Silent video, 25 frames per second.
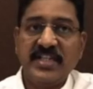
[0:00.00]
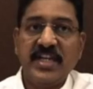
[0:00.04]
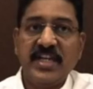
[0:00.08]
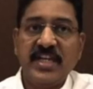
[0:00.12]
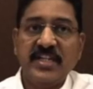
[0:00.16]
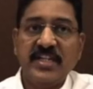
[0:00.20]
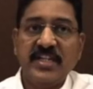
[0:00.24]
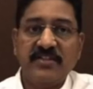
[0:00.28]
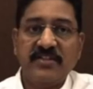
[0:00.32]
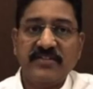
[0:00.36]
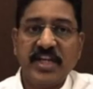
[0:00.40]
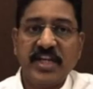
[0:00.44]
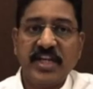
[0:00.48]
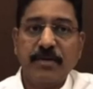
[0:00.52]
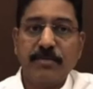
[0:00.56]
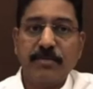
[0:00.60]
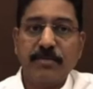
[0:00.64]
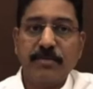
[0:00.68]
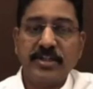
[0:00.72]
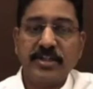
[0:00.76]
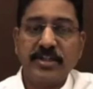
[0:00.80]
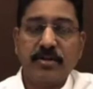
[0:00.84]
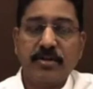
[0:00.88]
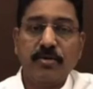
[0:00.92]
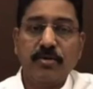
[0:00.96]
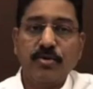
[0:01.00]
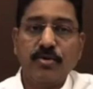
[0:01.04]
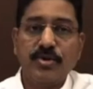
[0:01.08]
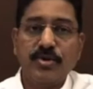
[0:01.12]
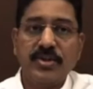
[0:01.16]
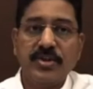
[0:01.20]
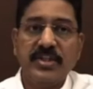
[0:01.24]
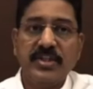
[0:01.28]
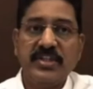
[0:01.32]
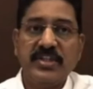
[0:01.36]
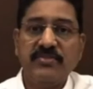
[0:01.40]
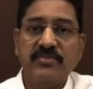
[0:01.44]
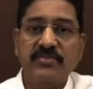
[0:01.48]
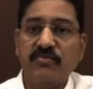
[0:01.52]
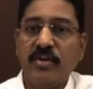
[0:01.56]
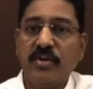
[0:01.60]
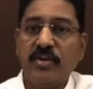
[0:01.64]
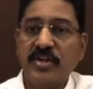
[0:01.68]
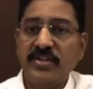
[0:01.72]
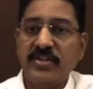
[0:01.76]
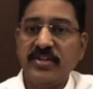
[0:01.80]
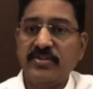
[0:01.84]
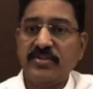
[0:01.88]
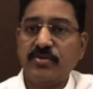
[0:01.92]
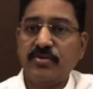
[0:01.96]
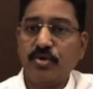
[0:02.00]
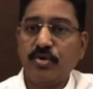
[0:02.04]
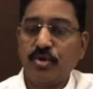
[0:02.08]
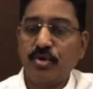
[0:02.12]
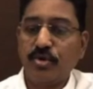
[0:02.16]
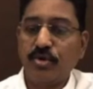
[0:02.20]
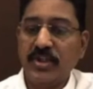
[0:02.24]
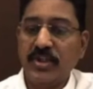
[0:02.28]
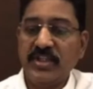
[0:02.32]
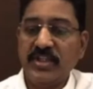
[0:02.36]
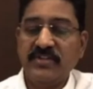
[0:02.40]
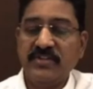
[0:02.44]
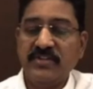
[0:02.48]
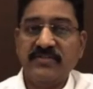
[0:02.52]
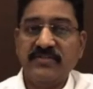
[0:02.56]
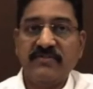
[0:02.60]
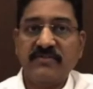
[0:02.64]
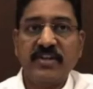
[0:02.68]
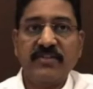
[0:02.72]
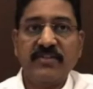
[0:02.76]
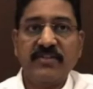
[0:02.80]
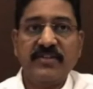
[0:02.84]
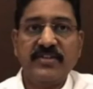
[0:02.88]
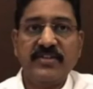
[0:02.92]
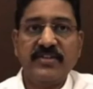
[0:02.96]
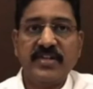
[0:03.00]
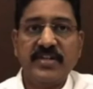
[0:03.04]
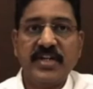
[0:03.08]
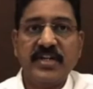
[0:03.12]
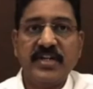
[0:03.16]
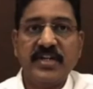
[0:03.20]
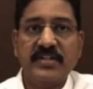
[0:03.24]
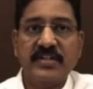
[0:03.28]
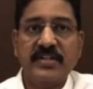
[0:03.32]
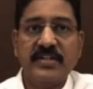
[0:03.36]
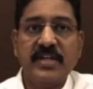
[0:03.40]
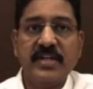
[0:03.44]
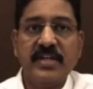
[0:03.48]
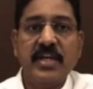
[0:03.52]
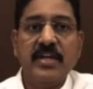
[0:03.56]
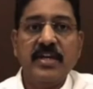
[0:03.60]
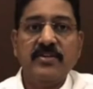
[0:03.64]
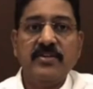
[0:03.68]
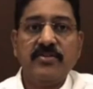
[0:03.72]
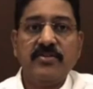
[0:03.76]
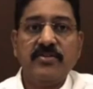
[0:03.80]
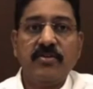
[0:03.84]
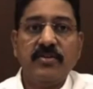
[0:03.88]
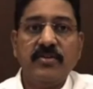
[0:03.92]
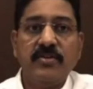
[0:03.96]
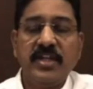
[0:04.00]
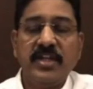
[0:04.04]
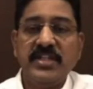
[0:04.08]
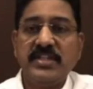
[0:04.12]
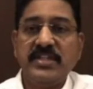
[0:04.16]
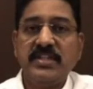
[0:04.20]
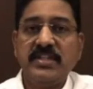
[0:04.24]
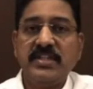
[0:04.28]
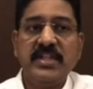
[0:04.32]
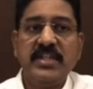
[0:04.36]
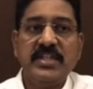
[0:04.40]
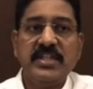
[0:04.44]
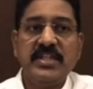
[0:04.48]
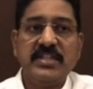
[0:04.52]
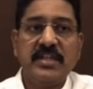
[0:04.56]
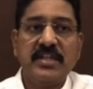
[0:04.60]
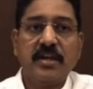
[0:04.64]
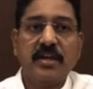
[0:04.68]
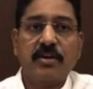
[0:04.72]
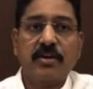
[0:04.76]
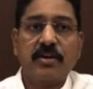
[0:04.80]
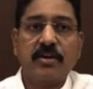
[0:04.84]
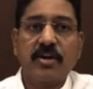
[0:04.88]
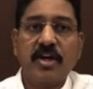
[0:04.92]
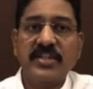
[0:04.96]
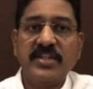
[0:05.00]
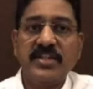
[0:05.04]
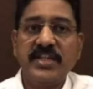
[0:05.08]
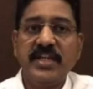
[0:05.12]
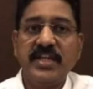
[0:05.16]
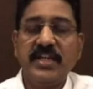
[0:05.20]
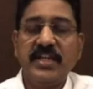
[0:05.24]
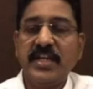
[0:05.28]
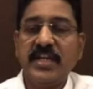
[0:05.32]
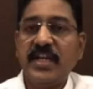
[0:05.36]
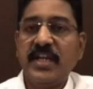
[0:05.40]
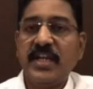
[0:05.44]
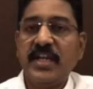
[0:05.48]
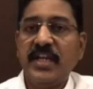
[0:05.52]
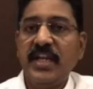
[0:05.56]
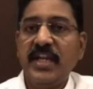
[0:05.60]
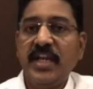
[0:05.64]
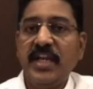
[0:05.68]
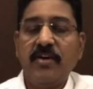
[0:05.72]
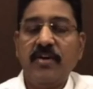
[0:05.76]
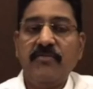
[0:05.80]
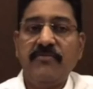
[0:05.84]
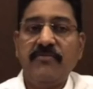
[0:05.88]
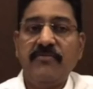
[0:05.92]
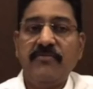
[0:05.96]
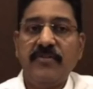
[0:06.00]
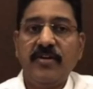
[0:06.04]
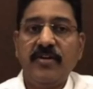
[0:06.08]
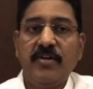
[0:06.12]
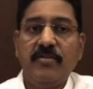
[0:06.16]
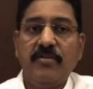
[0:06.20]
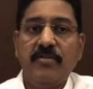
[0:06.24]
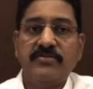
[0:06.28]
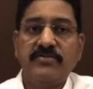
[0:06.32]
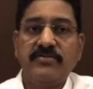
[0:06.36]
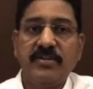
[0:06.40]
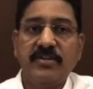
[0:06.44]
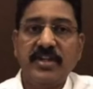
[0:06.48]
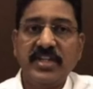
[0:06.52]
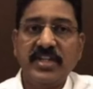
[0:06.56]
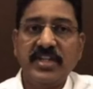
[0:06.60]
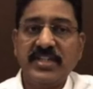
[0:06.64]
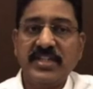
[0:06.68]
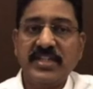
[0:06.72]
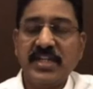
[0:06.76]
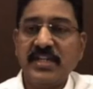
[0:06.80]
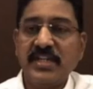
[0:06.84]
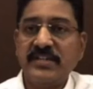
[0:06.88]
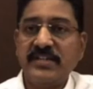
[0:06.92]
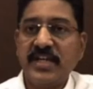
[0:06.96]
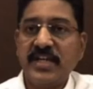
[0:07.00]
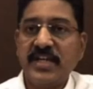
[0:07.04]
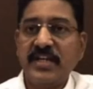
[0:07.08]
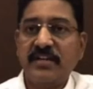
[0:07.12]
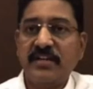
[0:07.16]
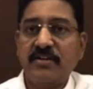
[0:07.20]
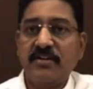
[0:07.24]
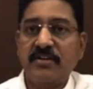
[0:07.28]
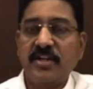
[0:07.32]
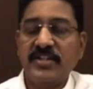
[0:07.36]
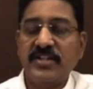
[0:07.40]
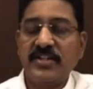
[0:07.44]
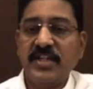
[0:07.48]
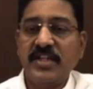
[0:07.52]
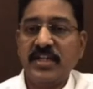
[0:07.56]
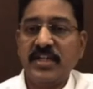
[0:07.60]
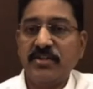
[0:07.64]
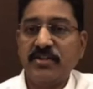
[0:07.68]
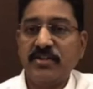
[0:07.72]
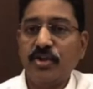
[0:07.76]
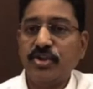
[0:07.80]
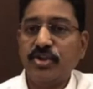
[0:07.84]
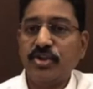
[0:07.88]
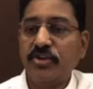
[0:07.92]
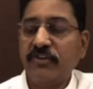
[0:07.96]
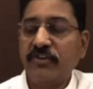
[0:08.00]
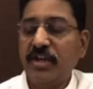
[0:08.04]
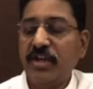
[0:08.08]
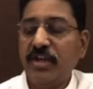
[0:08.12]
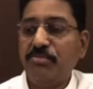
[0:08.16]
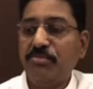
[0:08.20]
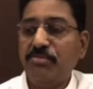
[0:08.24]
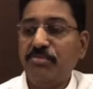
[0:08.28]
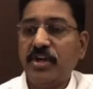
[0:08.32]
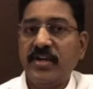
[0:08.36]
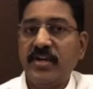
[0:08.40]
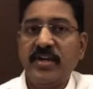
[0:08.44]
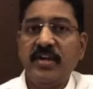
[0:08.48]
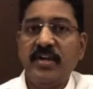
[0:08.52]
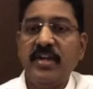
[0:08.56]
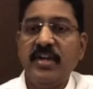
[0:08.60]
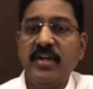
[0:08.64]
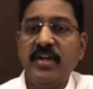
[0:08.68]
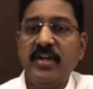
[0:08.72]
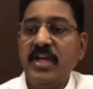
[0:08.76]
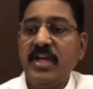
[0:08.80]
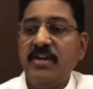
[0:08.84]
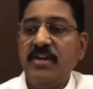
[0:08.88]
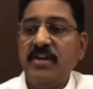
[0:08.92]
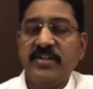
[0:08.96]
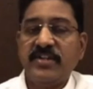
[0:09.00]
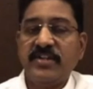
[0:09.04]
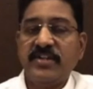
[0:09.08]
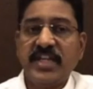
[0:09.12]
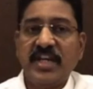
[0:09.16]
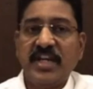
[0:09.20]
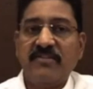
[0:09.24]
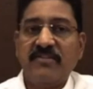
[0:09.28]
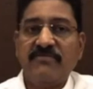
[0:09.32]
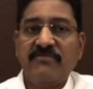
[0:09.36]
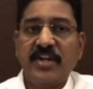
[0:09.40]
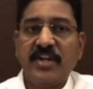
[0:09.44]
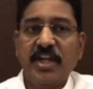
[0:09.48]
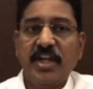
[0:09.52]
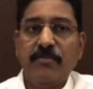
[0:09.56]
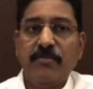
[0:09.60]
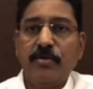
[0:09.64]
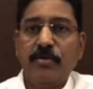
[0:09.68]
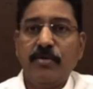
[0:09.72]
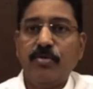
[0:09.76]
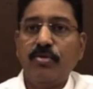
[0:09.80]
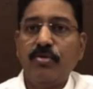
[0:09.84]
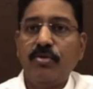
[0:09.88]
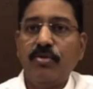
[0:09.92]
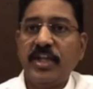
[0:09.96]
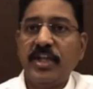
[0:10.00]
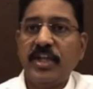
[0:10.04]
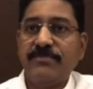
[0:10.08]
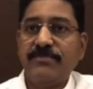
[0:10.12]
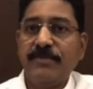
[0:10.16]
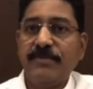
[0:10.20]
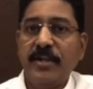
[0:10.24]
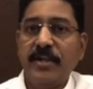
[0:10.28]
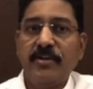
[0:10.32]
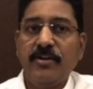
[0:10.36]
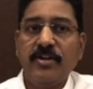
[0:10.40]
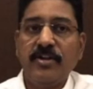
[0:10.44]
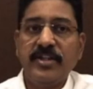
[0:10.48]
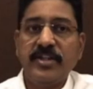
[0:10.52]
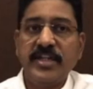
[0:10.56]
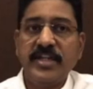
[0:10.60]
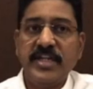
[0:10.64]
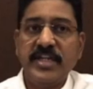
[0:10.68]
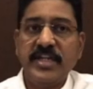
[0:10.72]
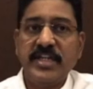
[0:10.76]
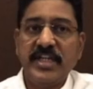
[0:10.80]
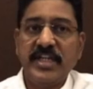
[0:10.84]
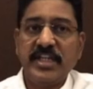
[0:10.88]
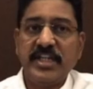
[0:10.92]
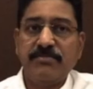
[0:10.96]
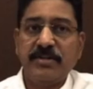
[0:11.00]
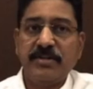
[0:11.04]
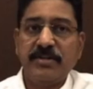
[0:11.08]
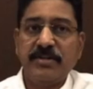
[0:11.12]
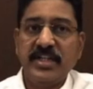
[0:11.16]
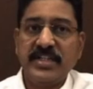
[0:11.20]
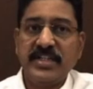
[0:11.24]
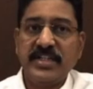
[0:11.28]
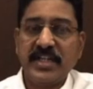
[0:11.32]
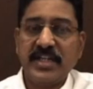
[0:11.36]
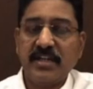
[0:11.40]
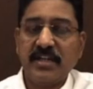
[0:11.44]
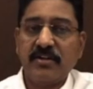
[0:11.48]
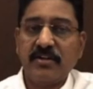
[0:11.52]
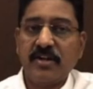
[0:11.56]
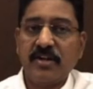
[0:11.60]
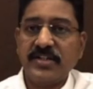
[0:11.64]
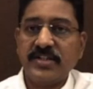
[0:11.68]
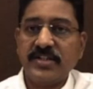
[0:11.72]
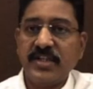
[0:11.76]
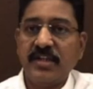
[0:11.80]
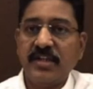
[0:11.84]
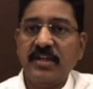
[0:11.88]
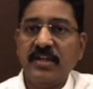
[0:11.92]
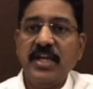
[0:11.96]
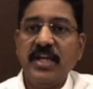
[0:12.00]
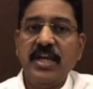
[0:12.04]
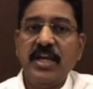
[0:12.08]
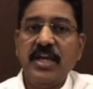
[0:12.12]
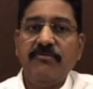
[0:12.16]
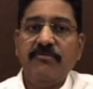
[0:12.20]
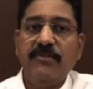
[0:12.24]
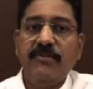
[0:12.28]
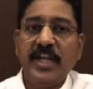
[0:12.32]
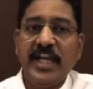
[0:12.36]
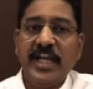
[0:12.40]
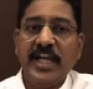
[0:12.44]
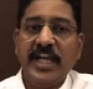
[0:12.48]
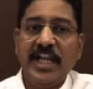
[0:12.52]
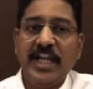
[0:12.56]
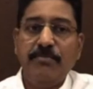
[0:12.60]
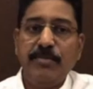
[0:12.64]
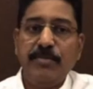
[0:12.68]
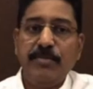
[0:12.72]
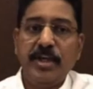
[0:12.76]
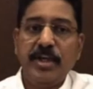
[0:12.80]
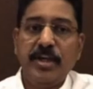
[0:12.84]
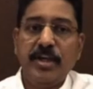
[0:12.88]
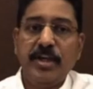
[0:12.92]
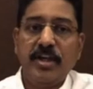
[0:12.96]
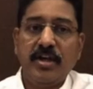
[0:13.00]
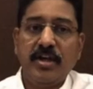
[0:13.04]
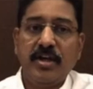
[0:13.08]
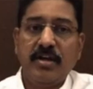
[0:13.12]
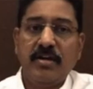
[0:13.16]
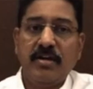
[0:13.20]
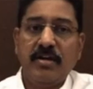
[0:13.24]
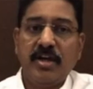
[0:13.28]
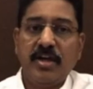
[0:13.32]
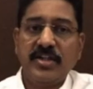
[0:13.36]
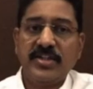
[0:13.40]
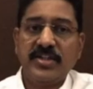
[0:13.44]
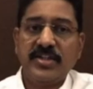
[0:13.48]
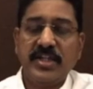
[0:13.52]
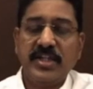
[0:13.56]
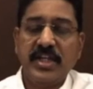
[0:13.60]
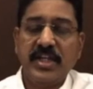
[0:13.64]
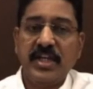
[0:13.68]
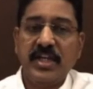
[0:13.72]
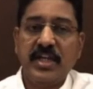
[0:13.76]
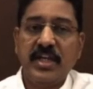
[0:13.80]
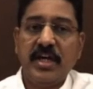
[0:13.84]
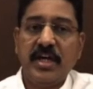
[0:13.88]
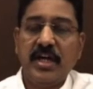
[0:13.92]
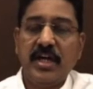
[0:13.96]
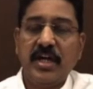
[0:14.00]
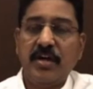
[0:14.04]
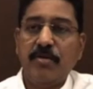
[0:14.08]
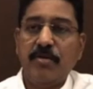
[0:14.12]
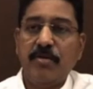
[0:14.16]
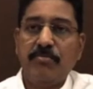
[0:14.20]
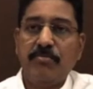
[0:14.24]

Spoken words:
of side branch occlusion. This is what is shown in this one of the studies. So this crossing technique of distal stent crossing is also very important. For sake of time, I couldn't explain all the details, but distal crossing will help in osteal